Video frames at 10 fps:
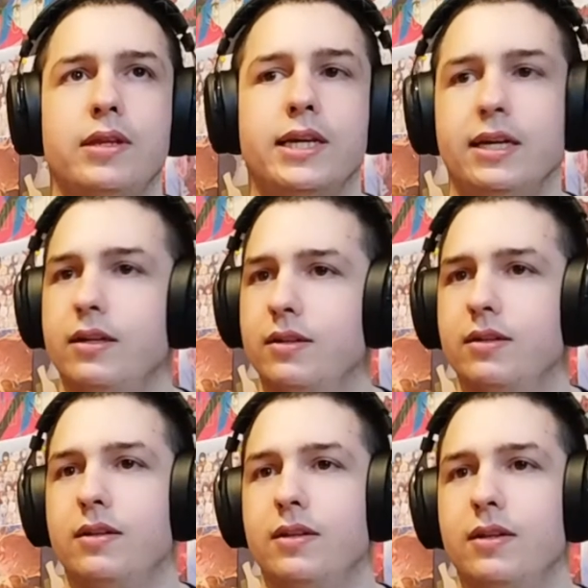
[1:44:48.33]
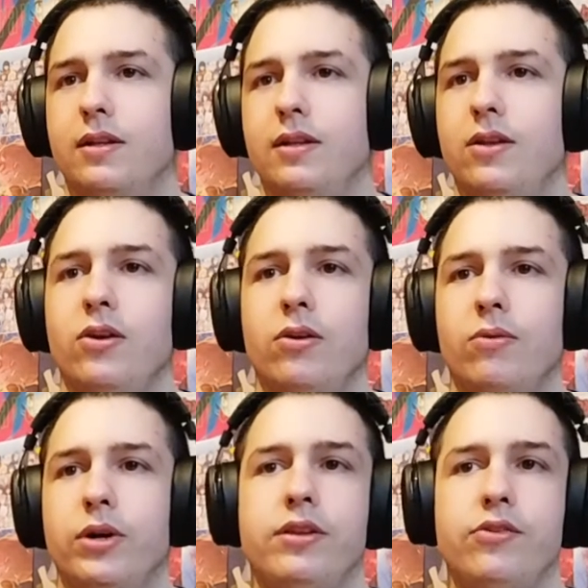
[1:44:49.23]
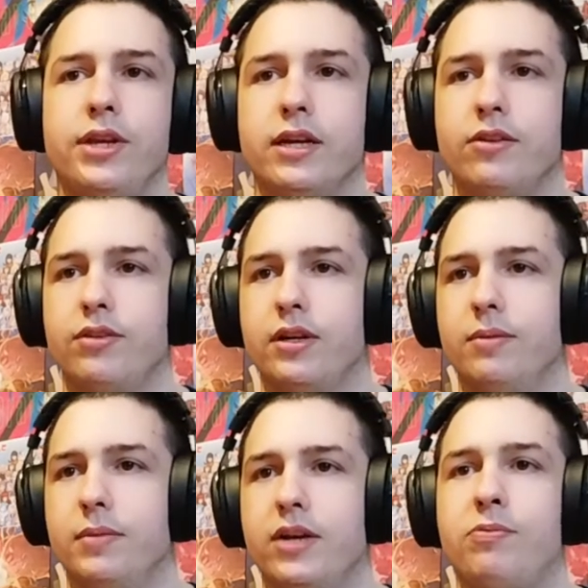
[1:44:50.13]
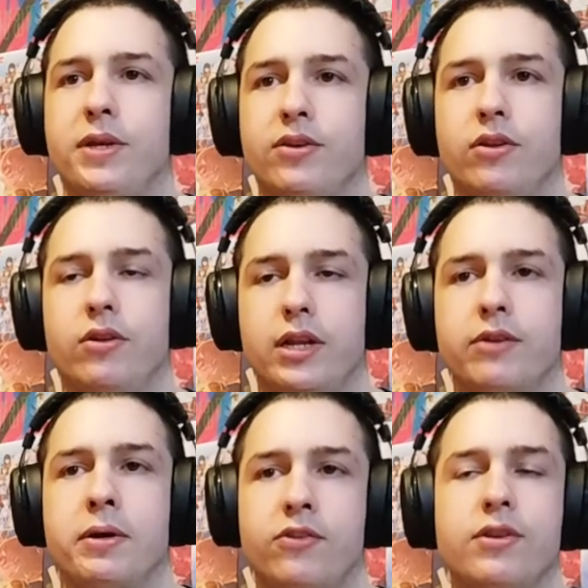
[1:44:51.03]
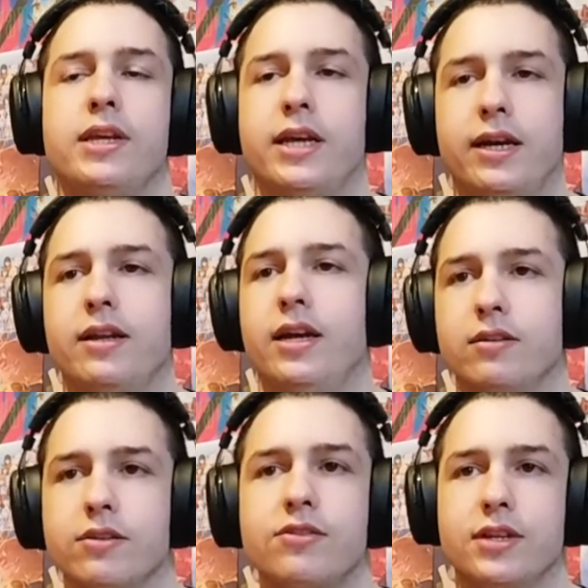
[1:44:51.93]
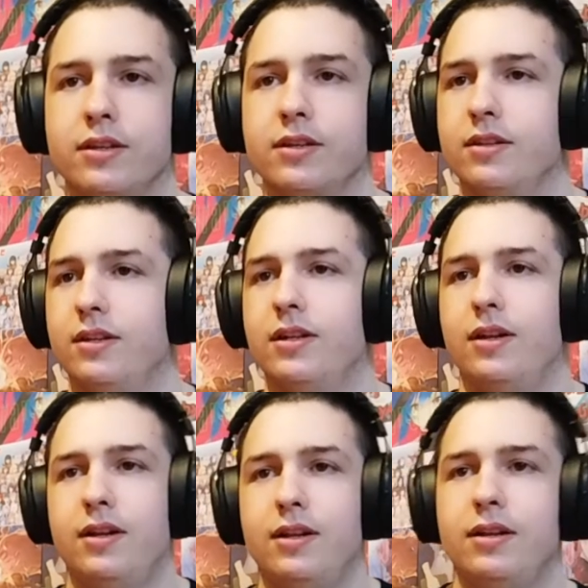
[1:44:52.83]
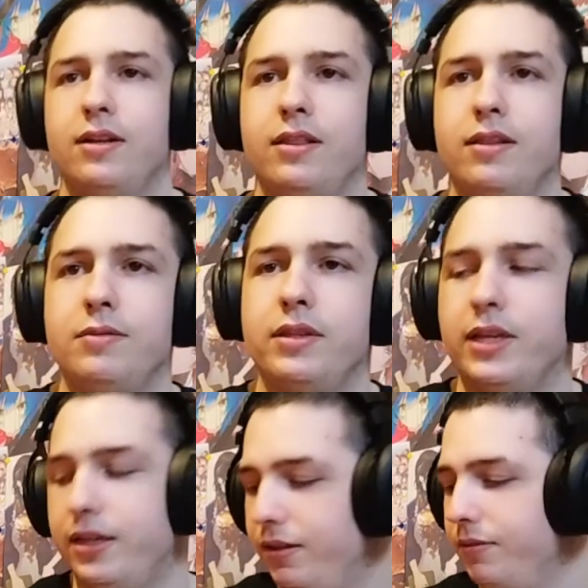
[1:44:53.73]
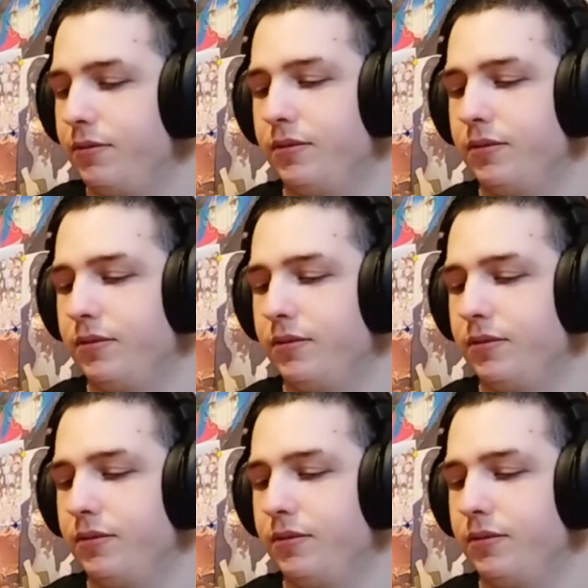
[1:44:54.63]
Yeah. Why did you guys I speak another language? Yeah, I understand. Yeah.